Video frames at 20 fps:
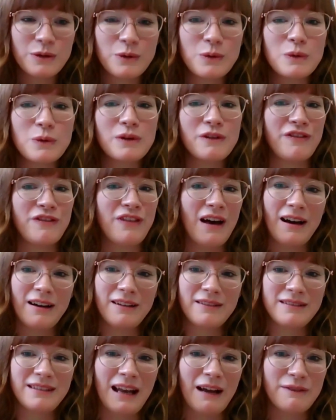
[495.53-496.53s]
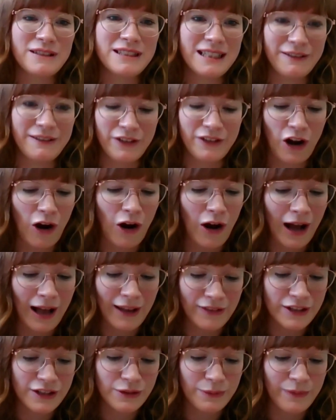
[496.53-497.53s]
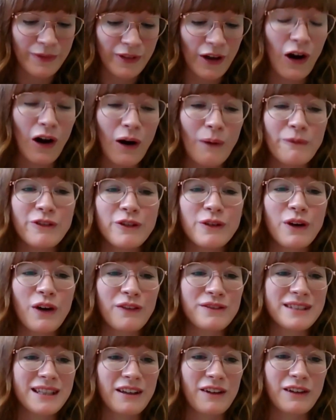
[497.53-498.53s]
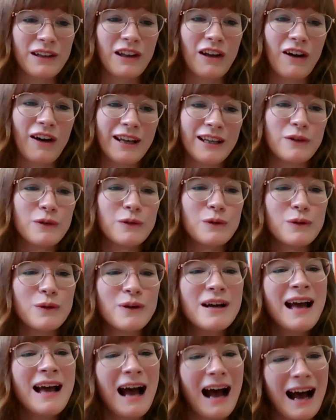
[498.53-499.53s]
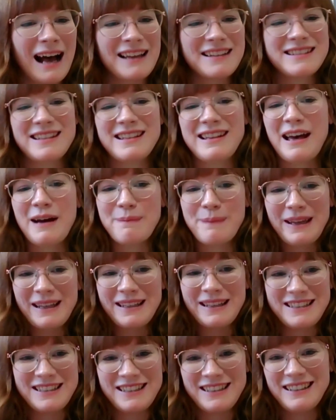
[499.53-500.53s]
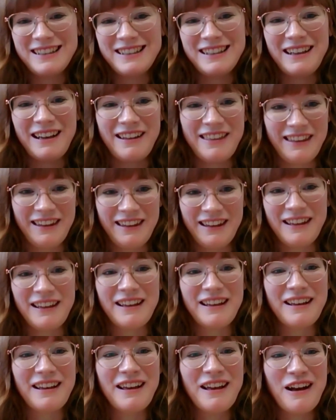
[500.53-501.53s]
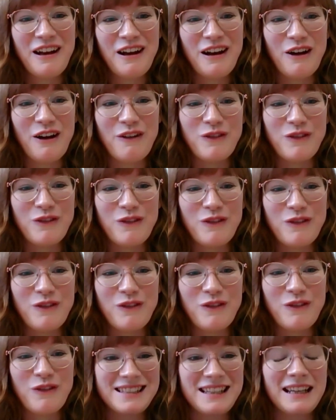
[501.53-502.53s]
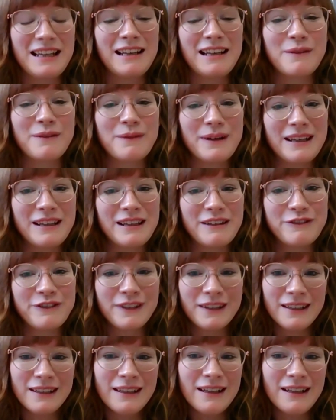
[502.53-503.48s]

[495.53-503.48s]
All of that narrative and some of the harmful content online, it all adds to that picture, I think, of what students are dealing with.